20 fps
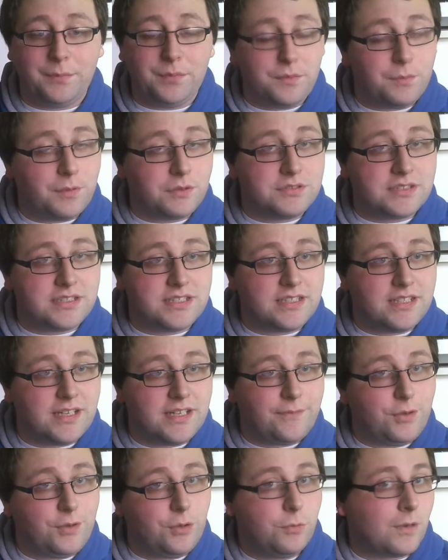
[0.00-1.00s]
you posted
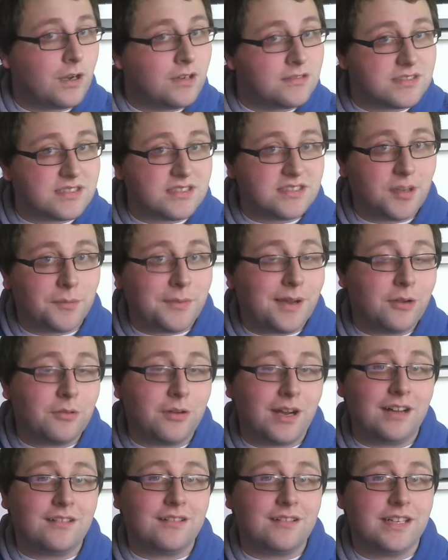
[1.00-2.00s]
if you want about
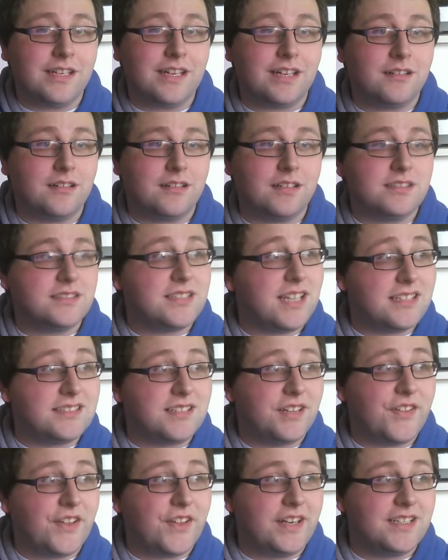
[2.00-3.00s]
Holiday Inn, because that's a
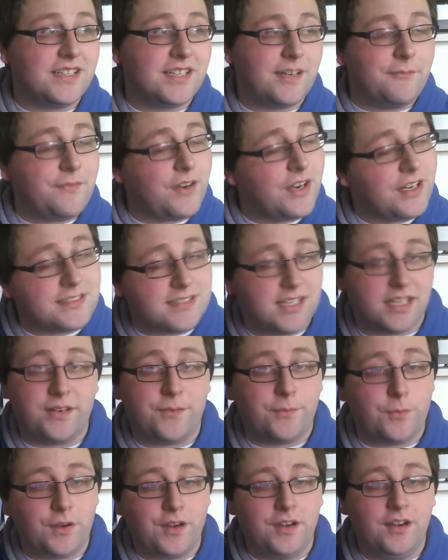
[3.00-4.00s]
thing that I'm very excited
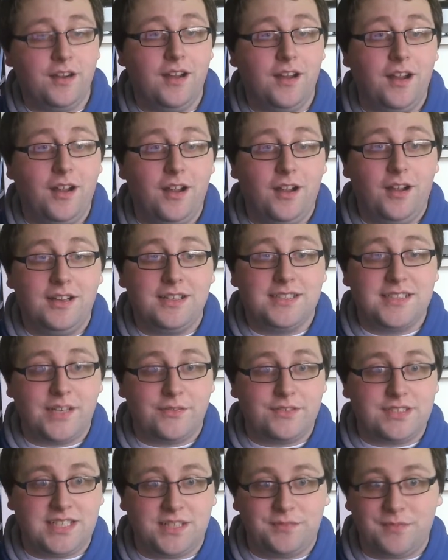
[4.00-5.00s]
for.
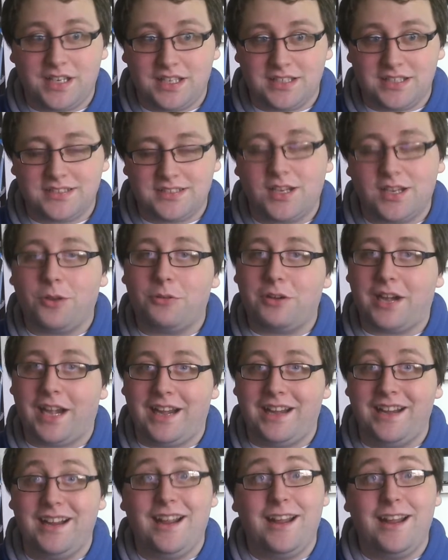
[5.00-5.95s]
17 minutes. Okay.